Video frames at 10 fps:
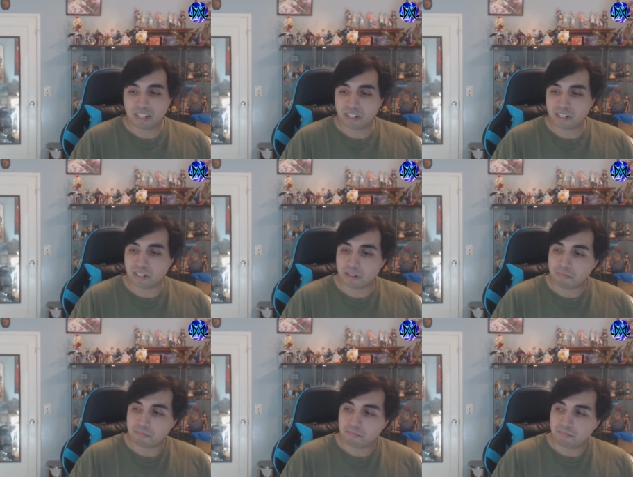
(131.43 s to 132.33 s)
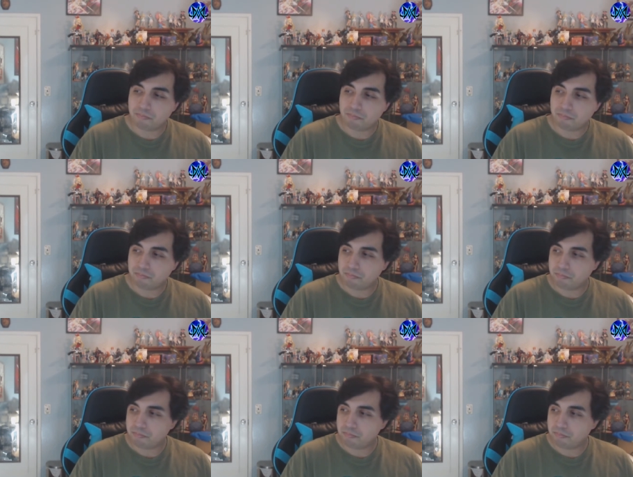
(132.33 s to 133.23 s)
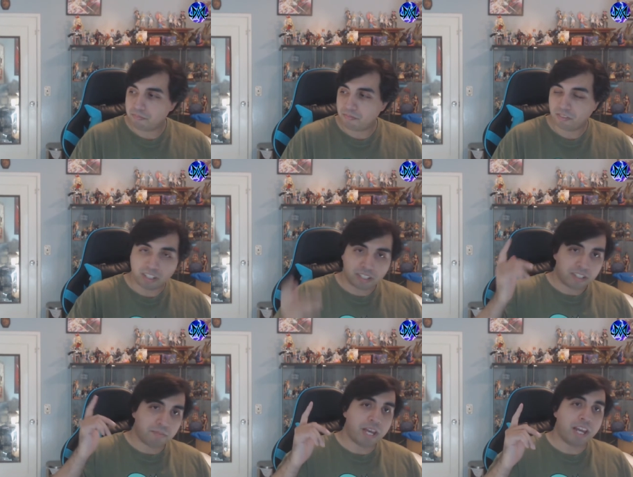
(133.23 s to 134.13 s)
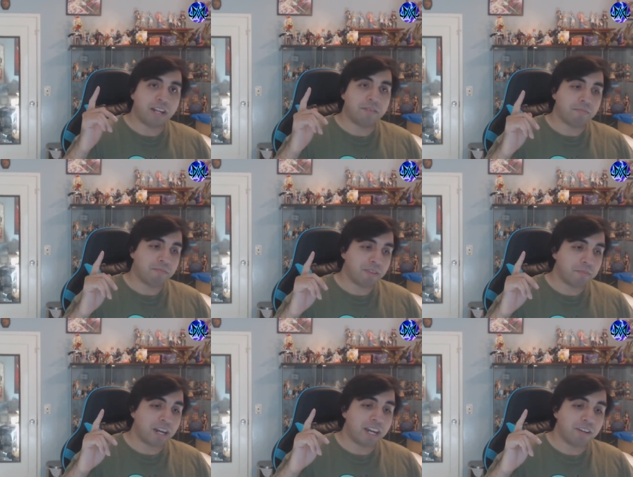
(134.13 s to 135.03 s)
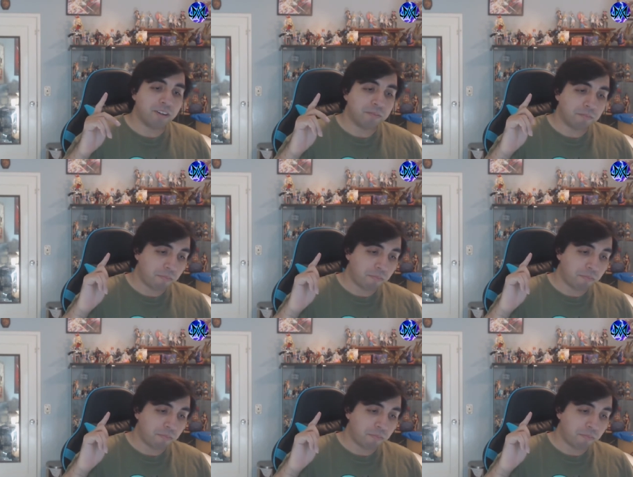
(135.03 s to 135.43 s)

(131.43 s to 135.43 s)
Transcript: she flicks the pen behind her,